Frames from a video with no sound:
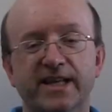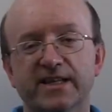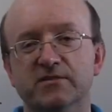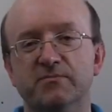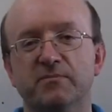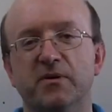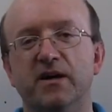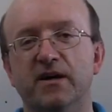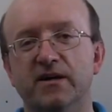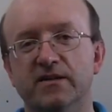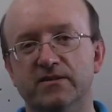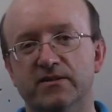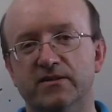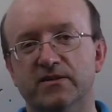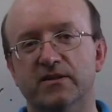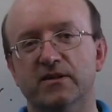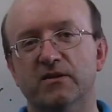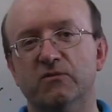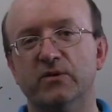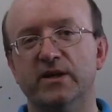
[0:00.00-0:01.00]
next part,
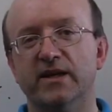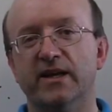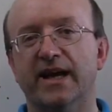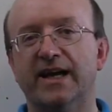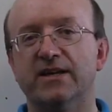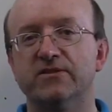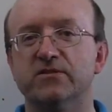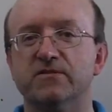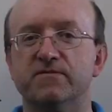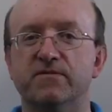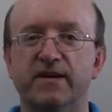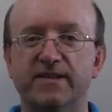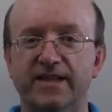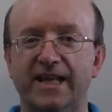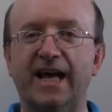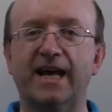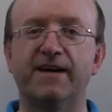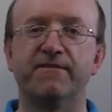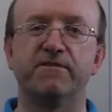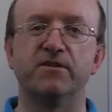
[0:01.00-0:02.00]
we're asked to find
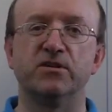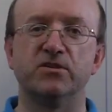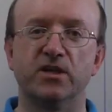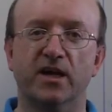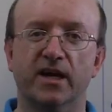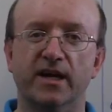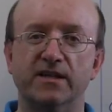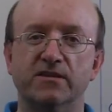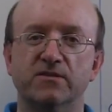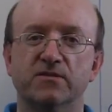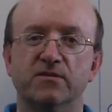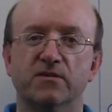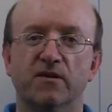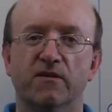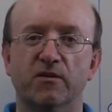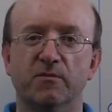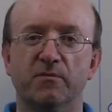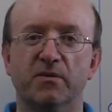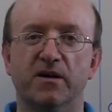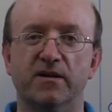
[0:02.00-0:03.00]
the average height
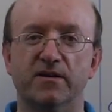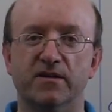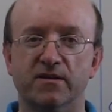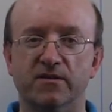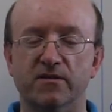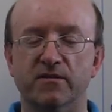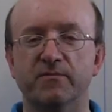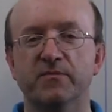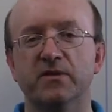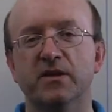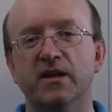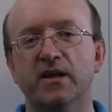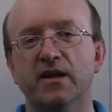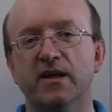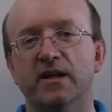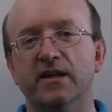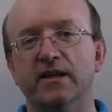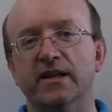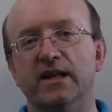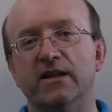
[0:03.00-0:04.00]
of the particle.
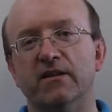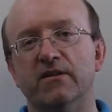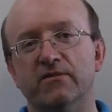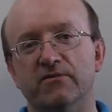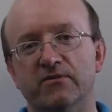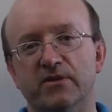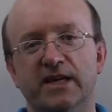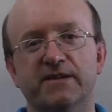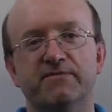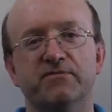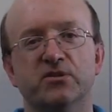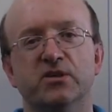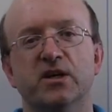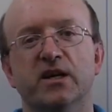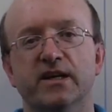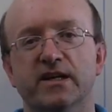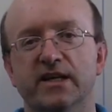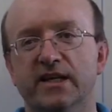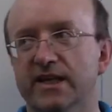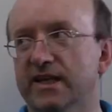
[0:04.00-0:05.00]
Now, the average
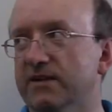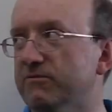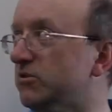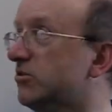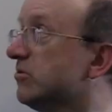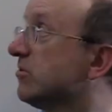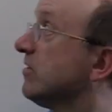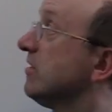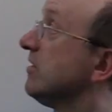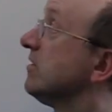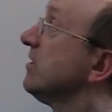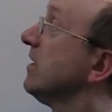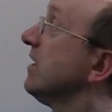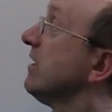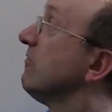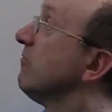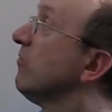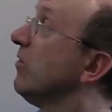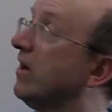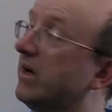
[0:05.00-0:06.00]
height here, we're just going to
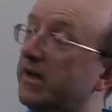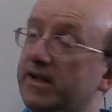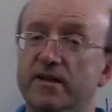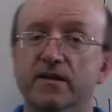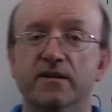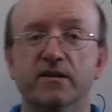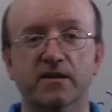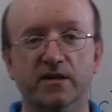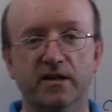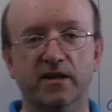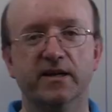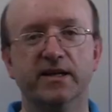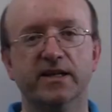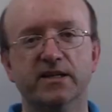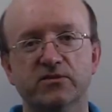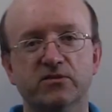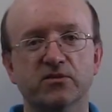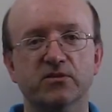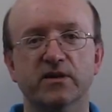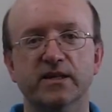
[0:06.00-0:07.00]
take y,
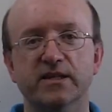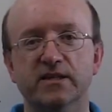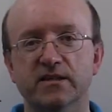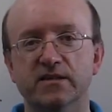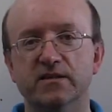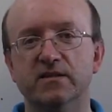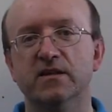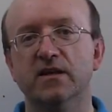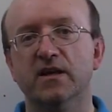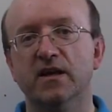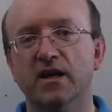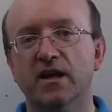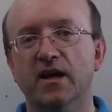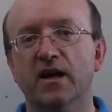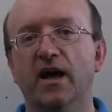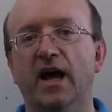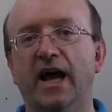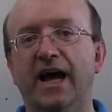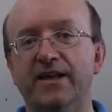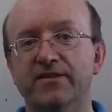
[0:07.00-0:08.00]
integrate it,
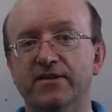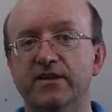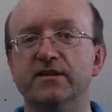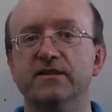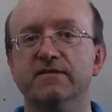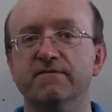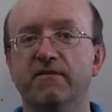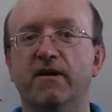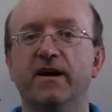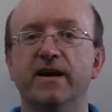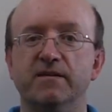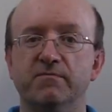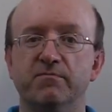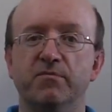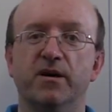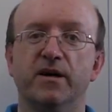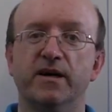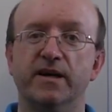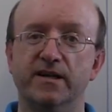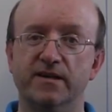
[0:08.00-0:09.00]
and then divide
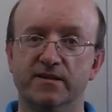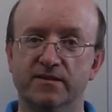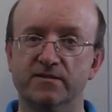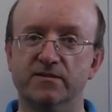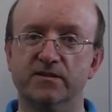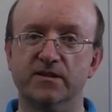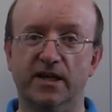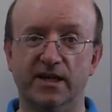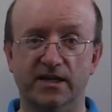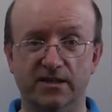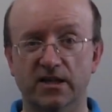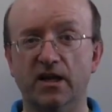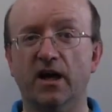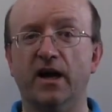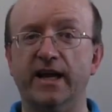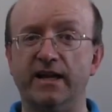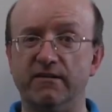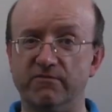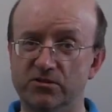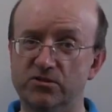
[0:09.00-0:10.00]
by
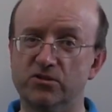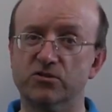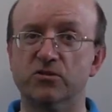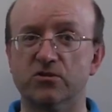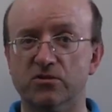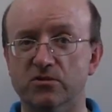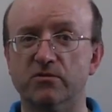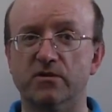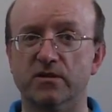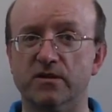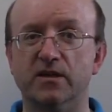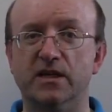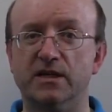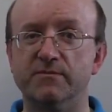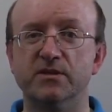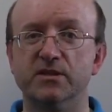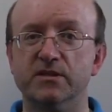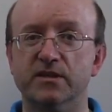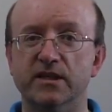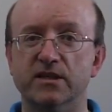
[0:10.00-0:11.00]
9, which is the total time
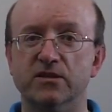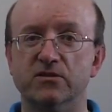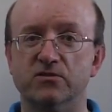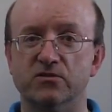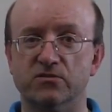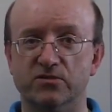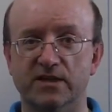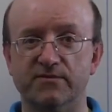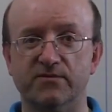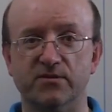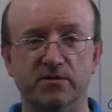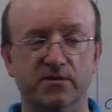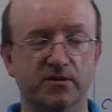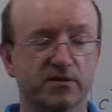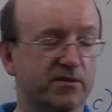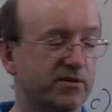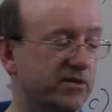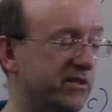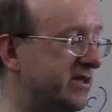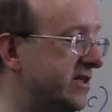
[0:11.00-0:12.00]
it takes to travel
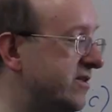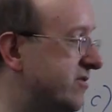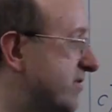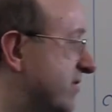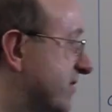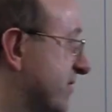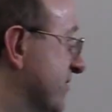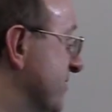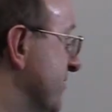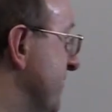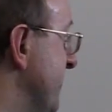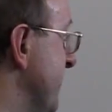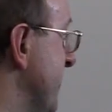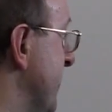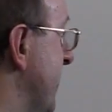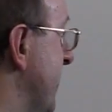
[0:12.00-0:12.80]
the distance.